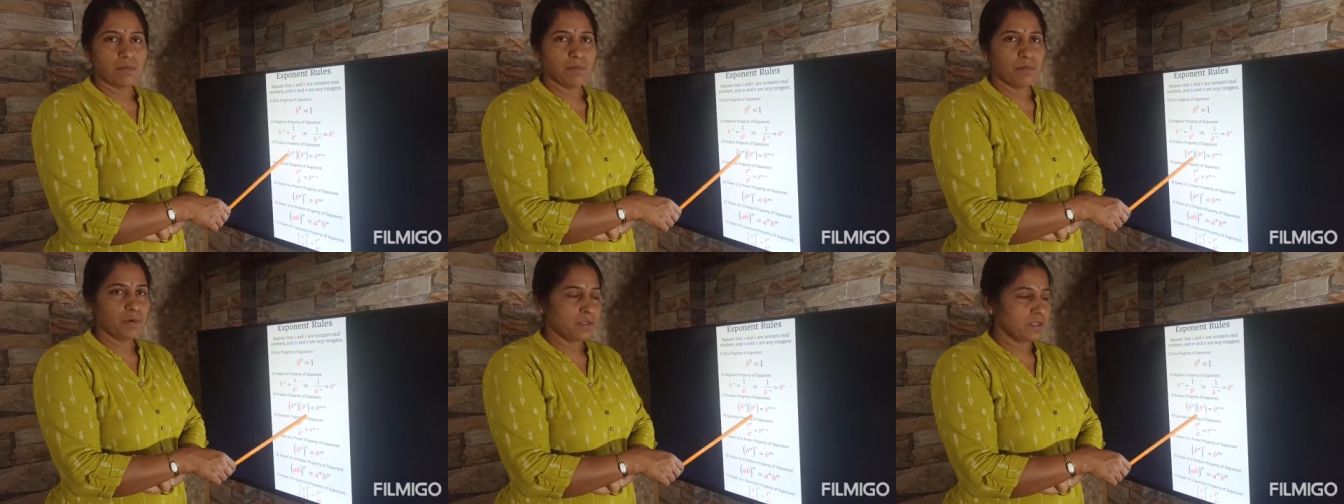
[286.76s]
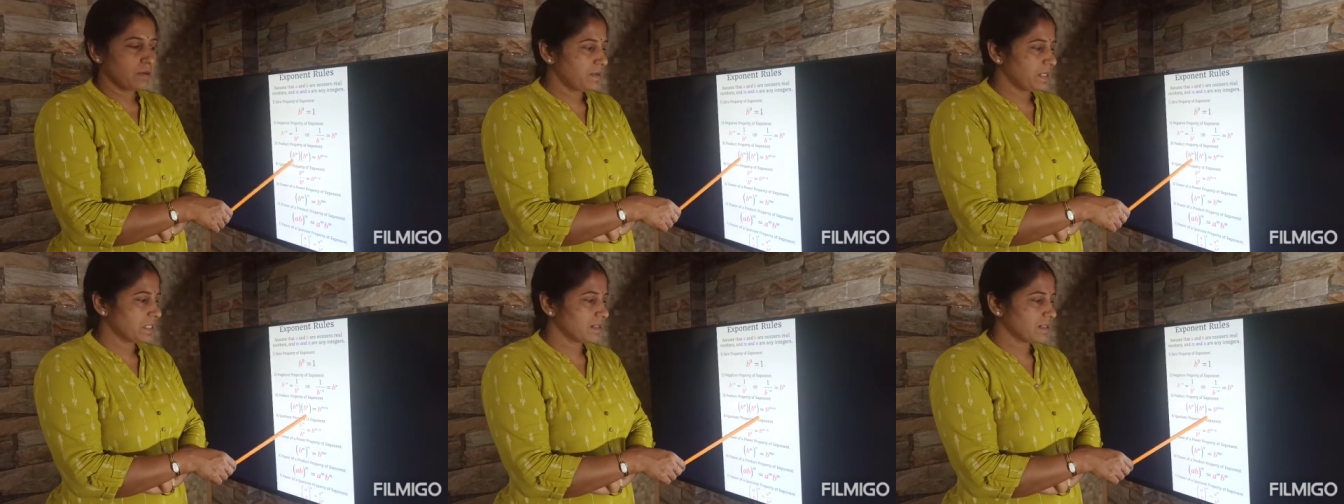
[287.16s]
both the
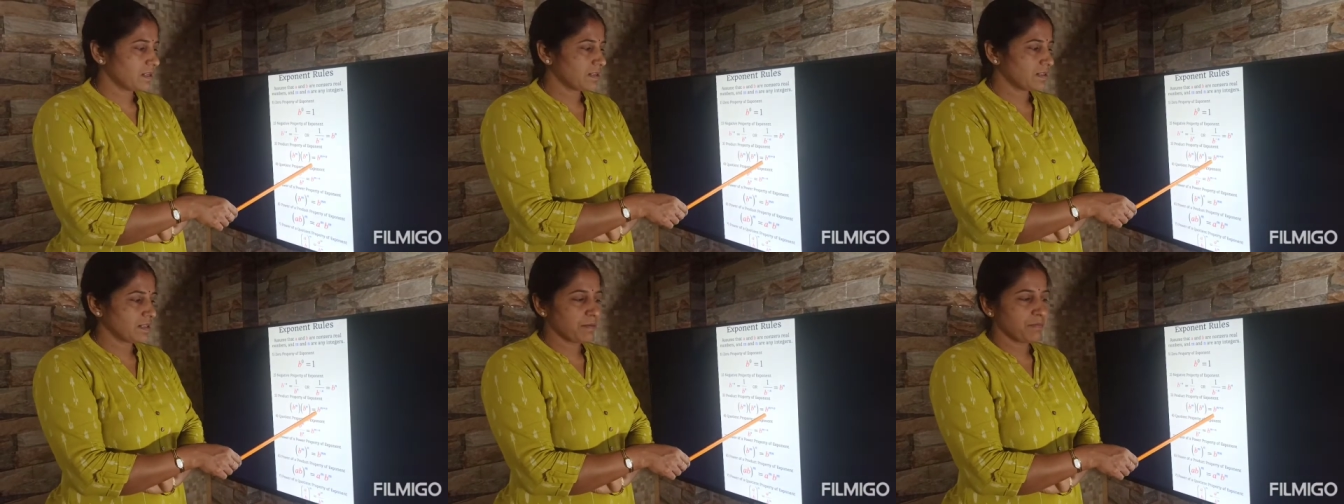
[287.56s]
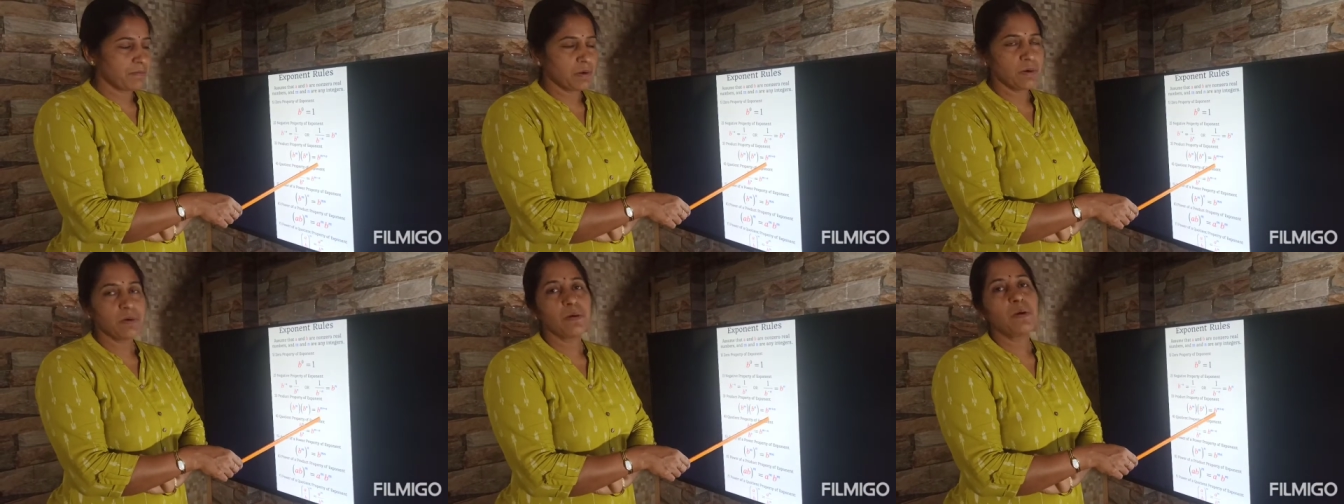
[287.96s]
bases are same,
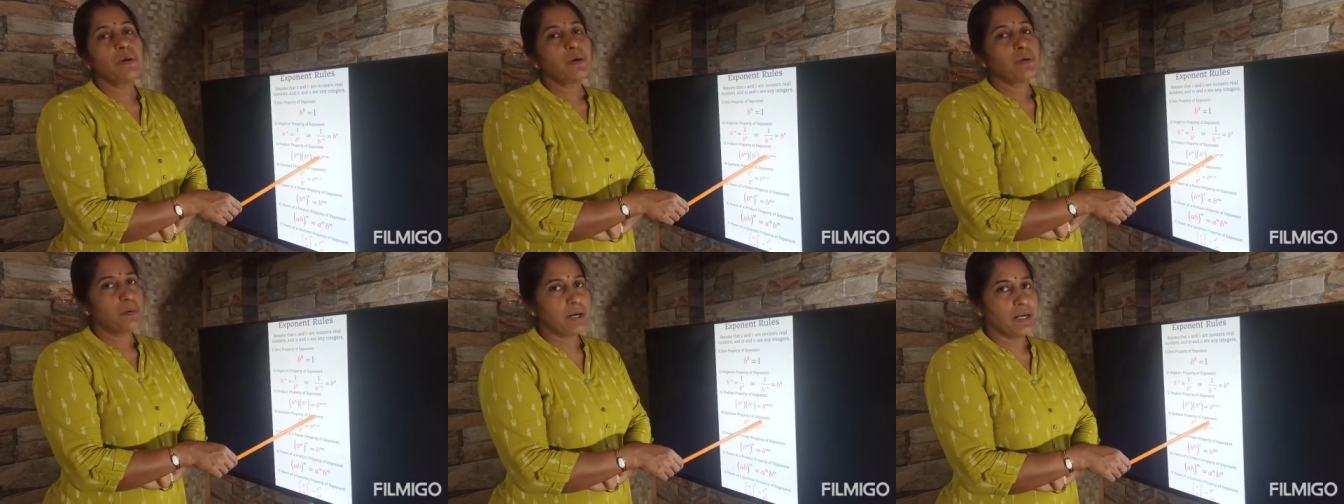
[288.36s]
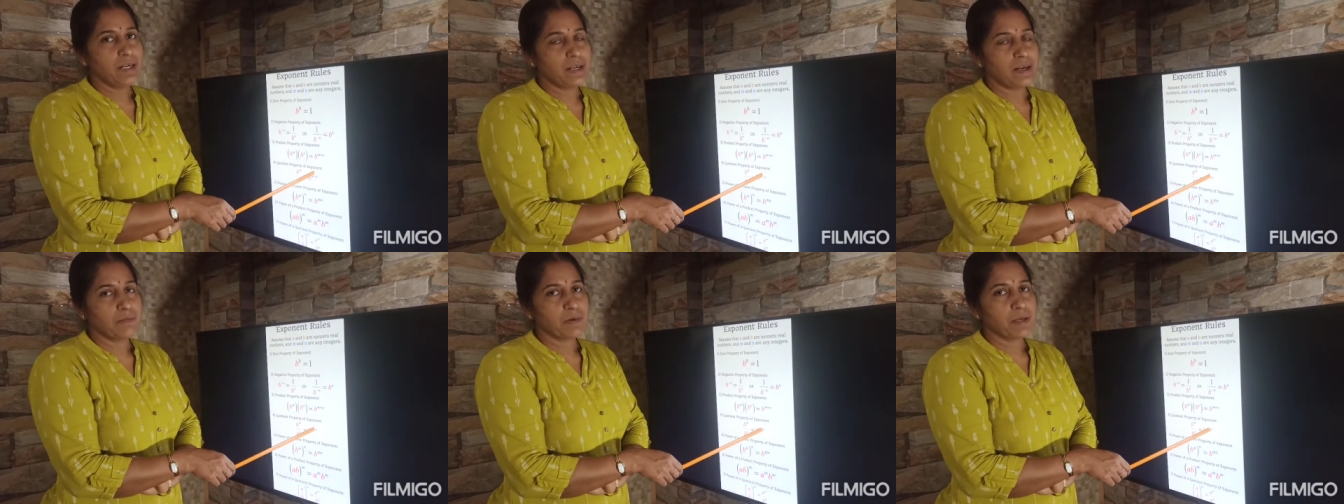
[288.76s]
no? One
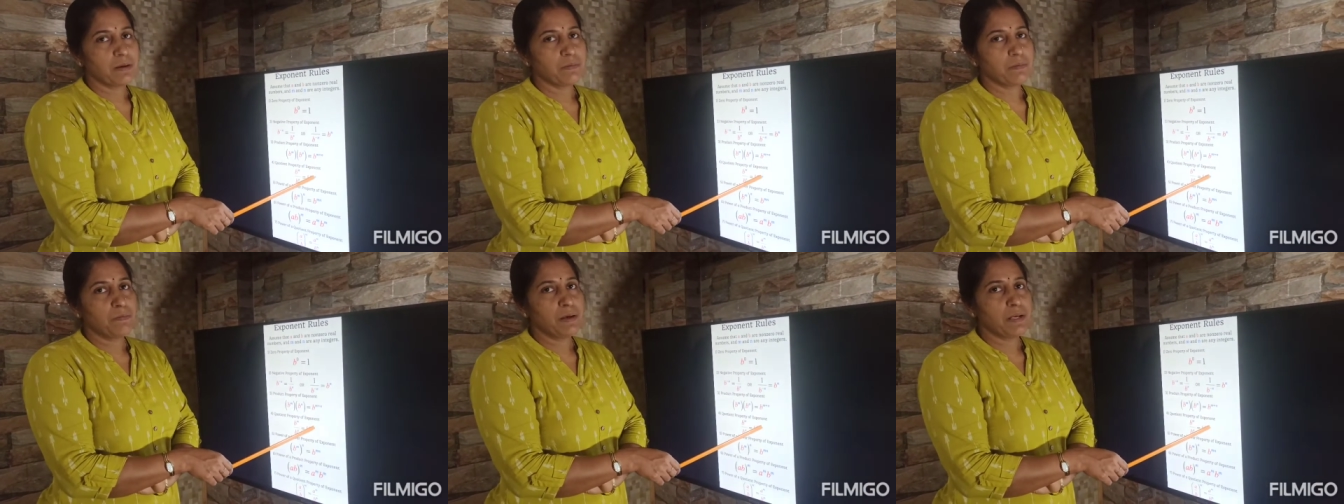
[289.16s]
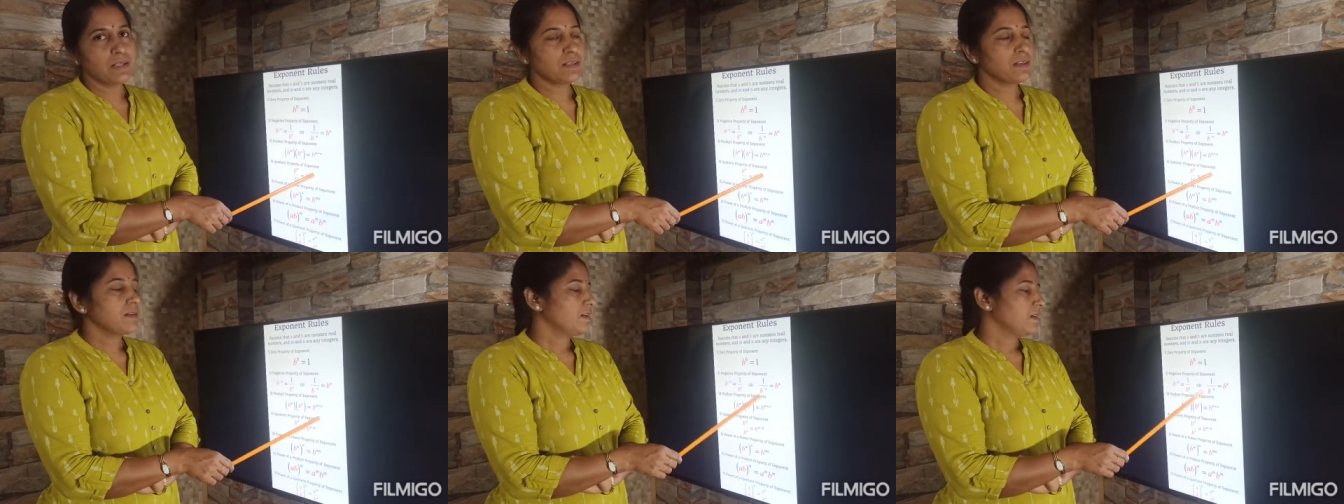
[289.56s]
time keep
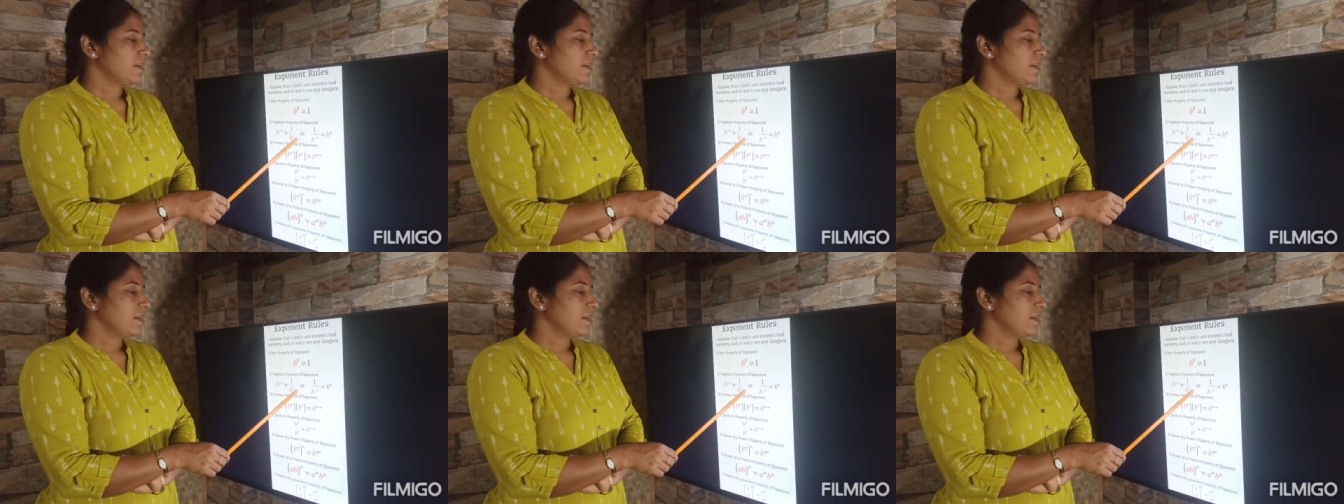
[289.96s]
base